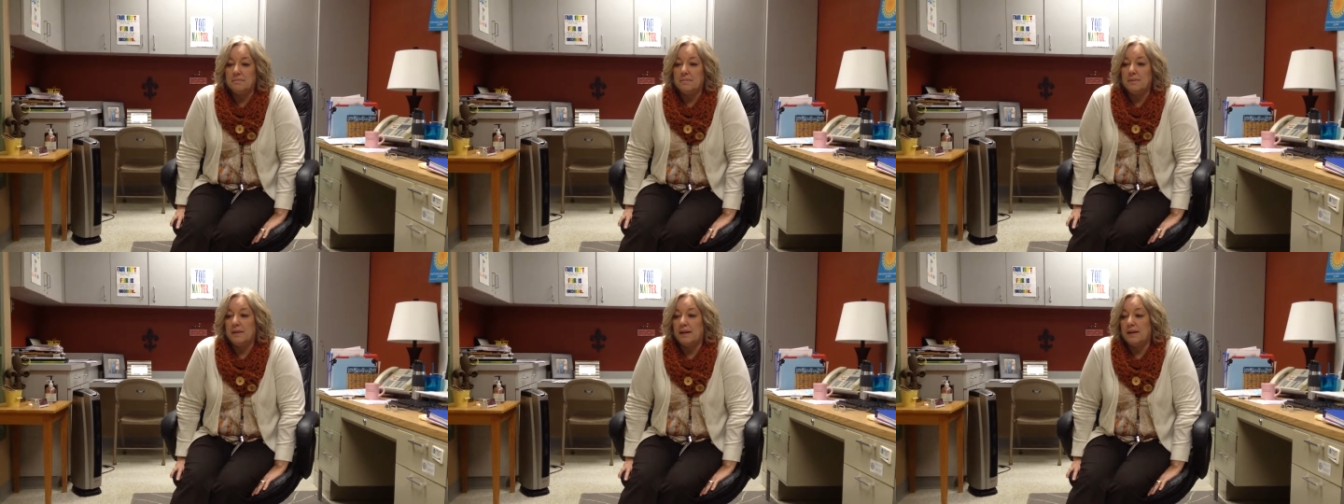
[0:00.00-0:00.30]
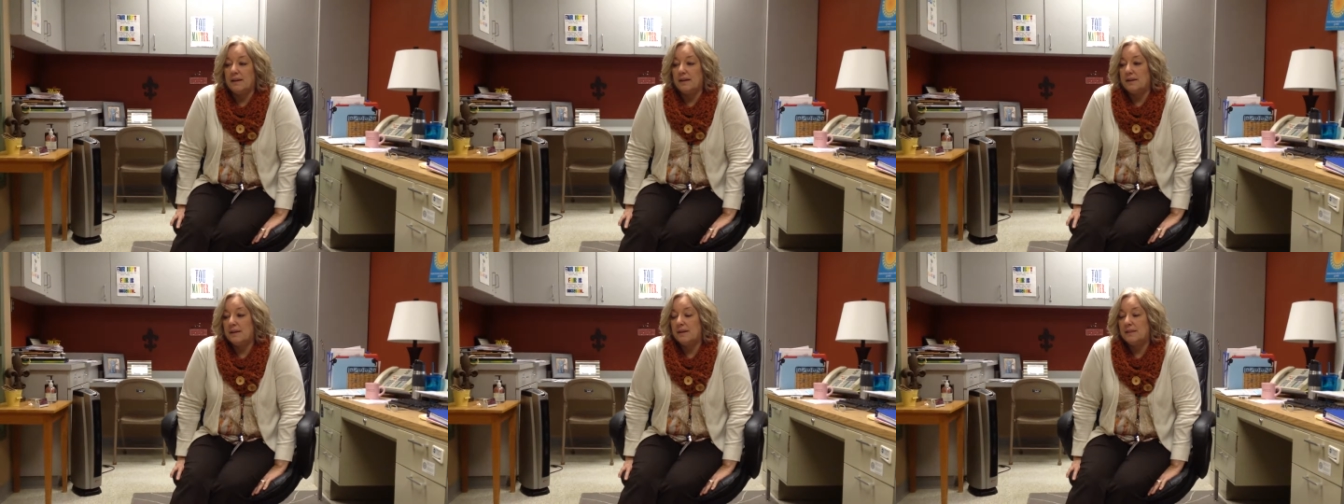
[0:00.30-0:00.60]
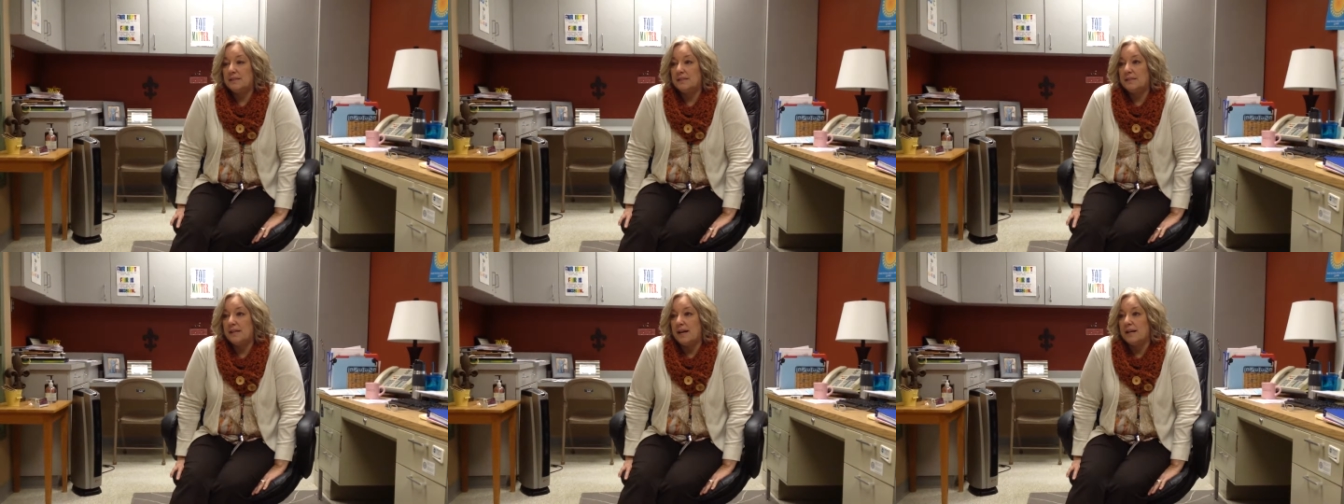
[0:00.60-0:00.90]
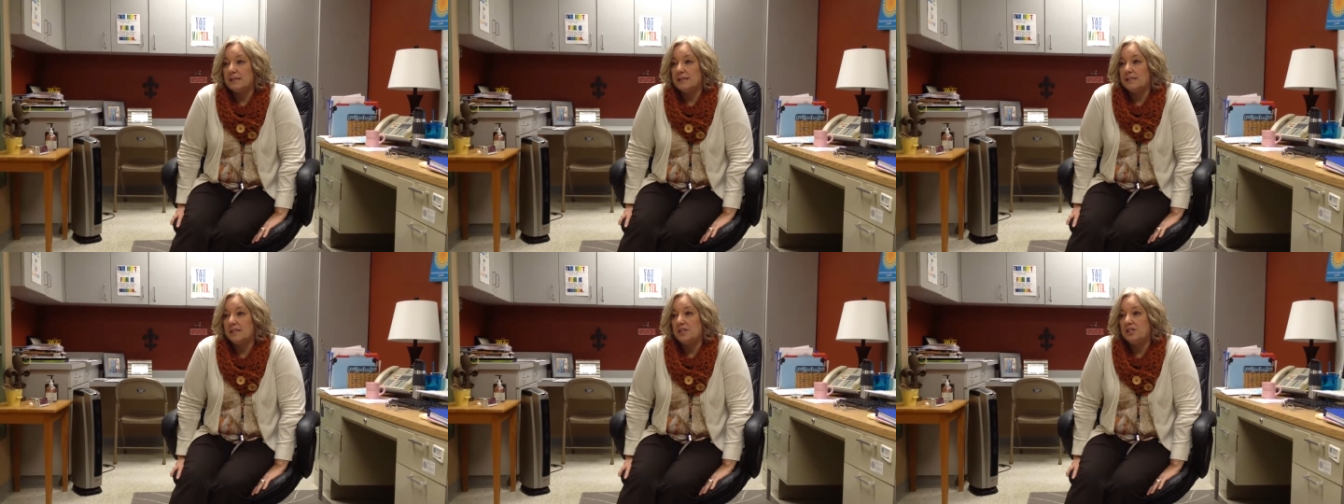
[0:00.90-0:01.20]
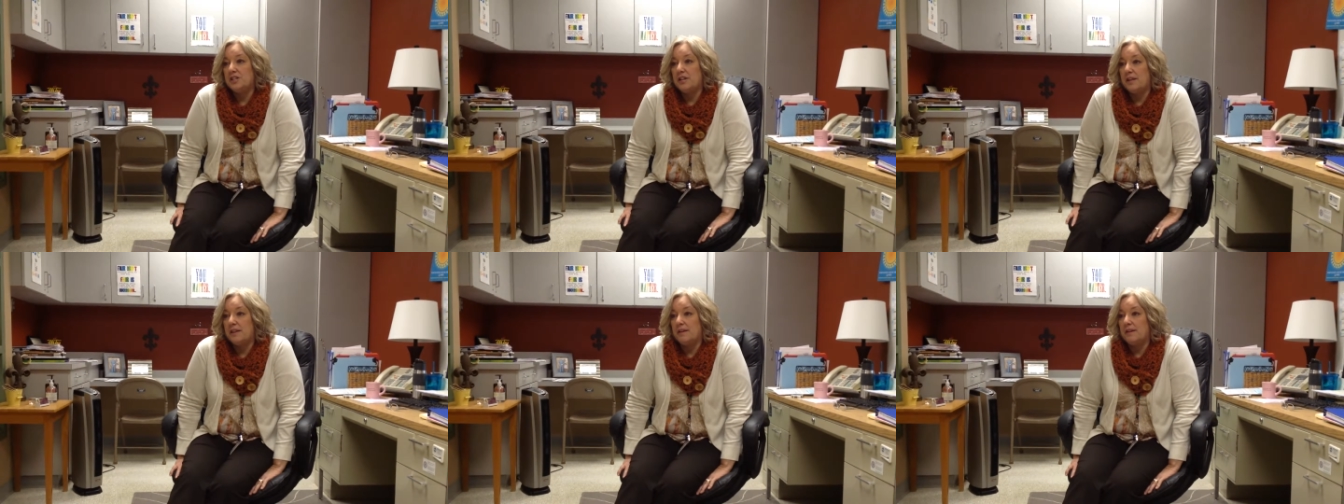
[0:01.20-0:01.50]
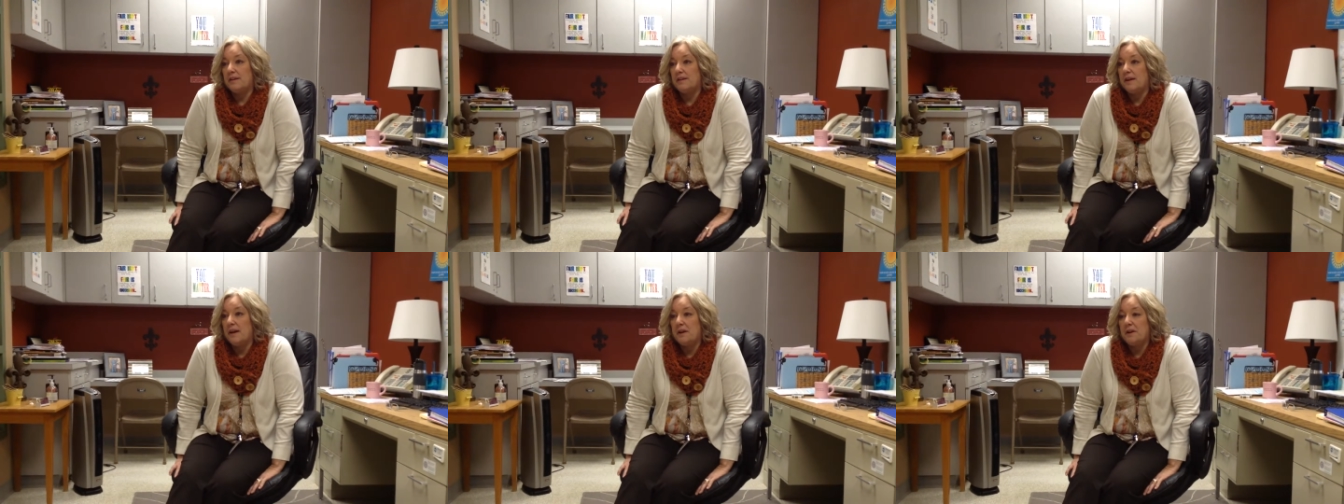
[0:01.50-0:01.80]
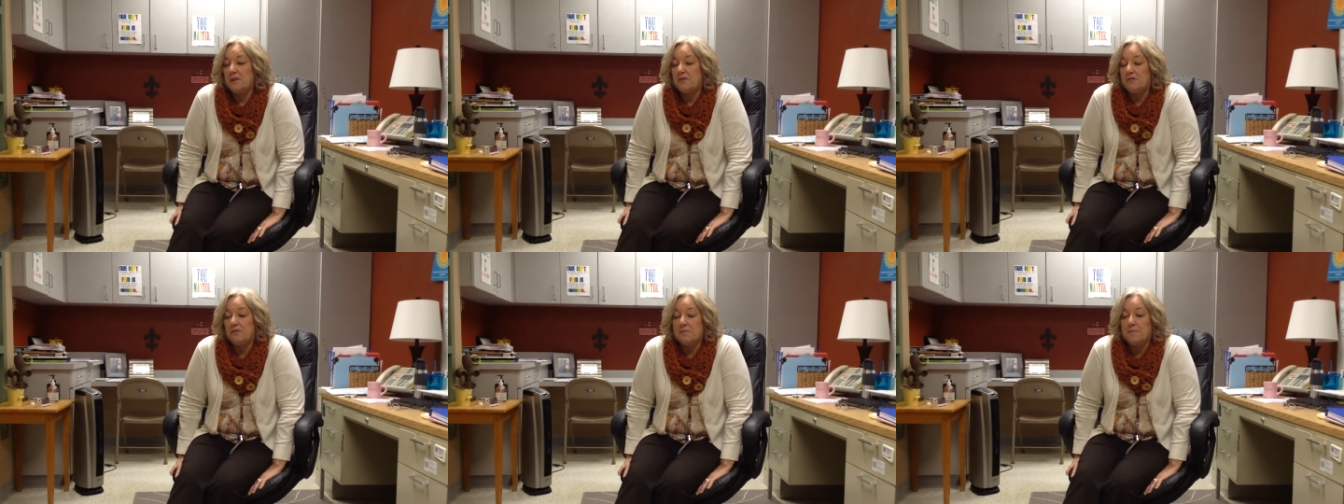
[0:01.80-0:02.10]
like kids text each other. I
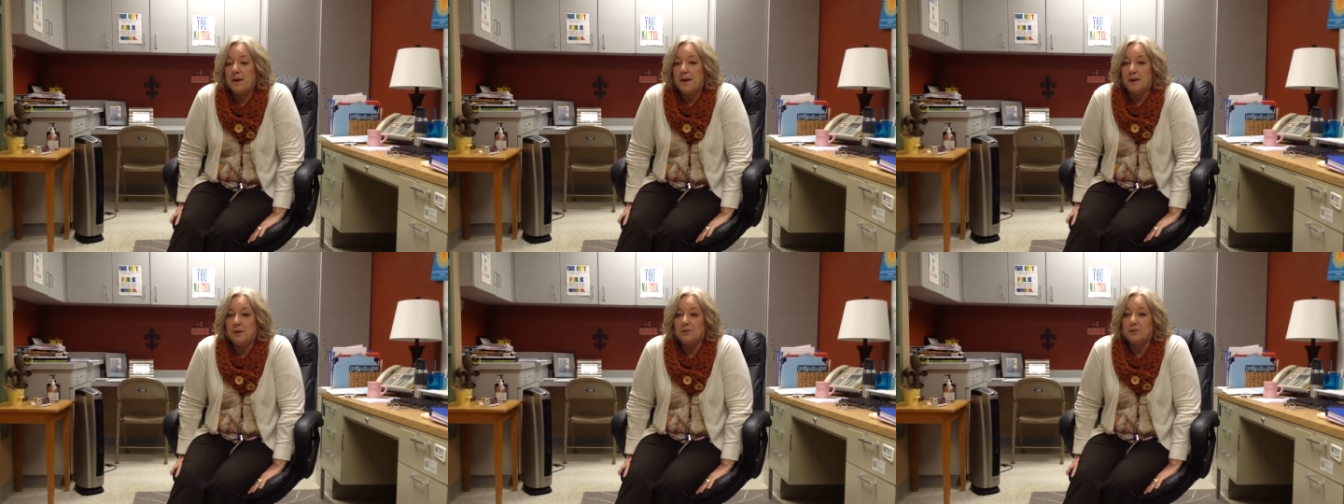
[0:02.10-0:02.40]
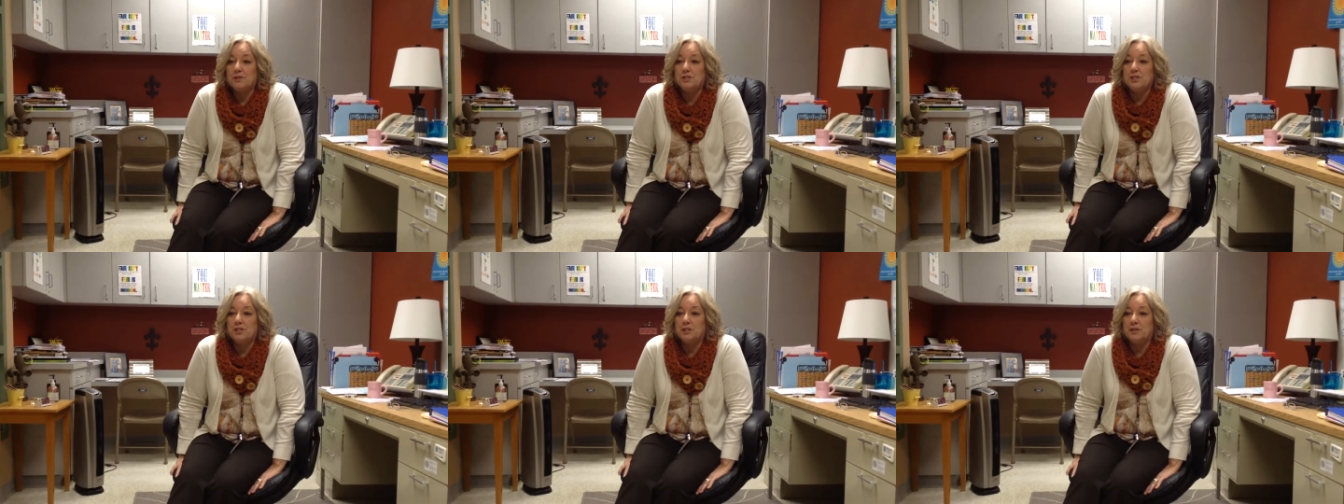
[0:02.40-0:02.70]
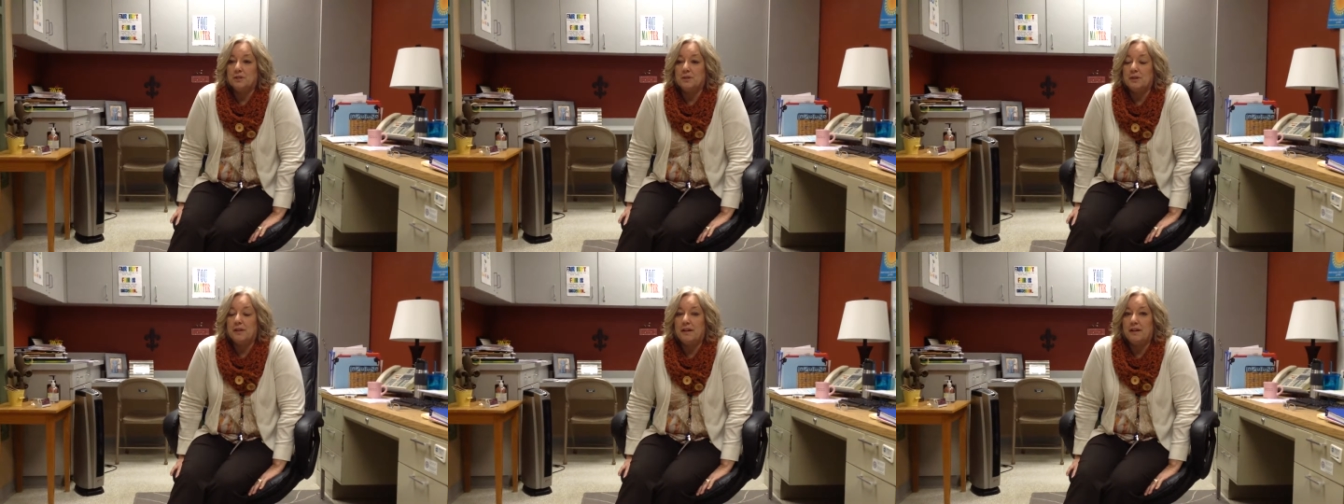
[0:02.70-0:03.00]
know for my own children,